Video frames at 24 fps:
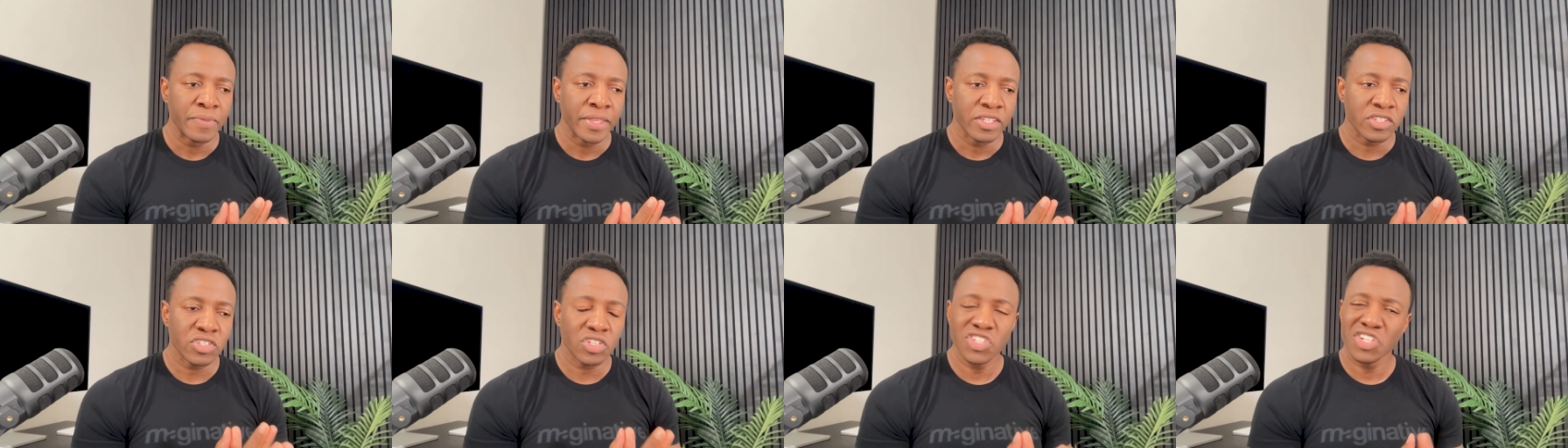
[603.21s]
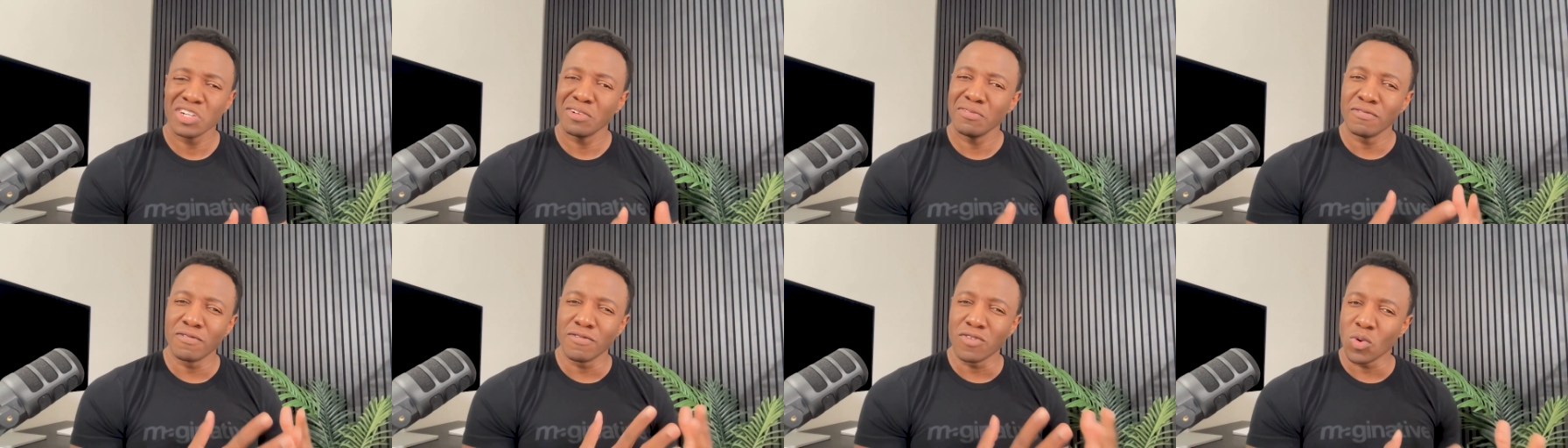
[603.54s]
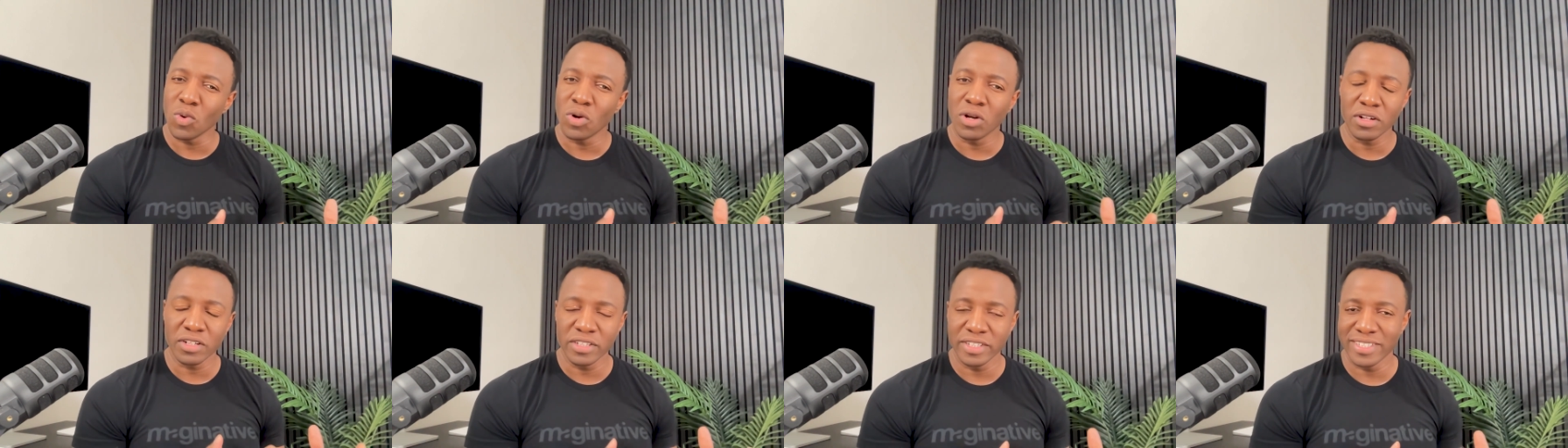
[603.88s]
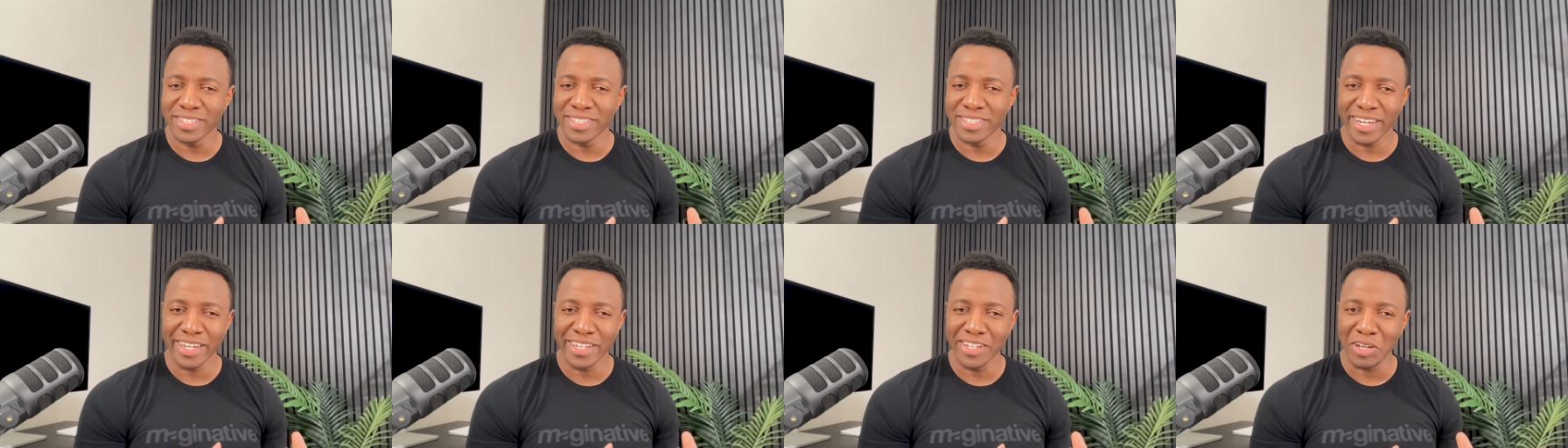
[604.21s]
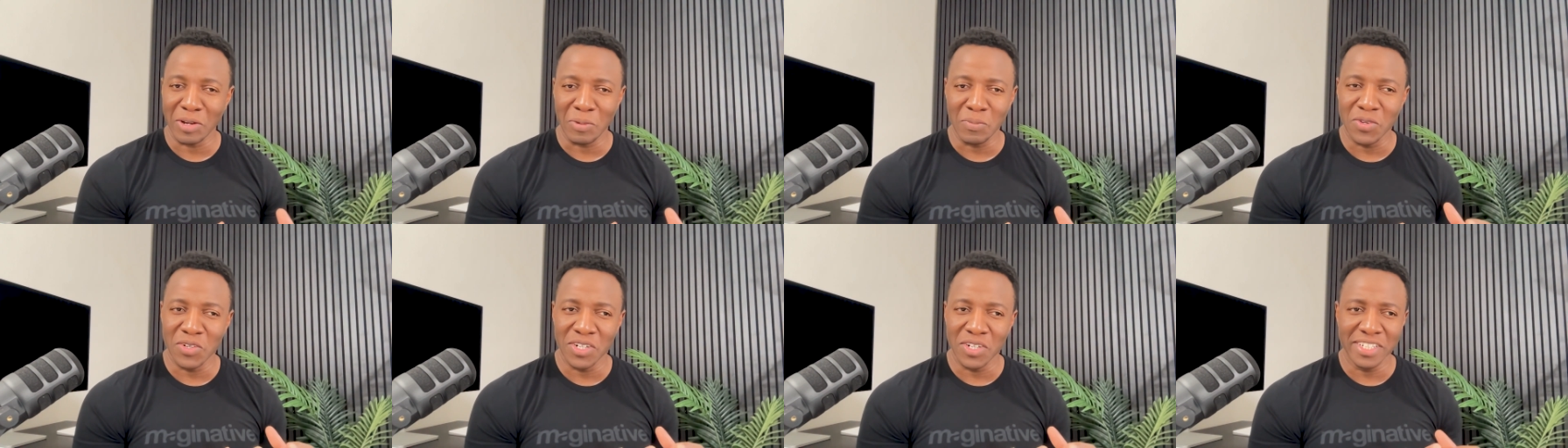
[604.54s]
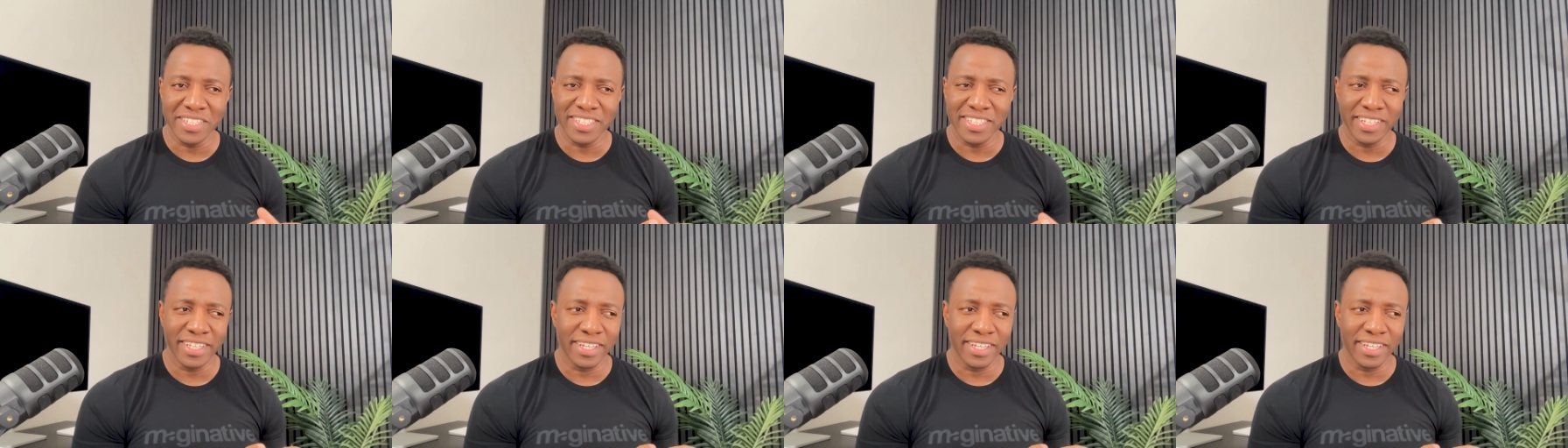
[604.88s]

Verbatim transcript: such a vocal design community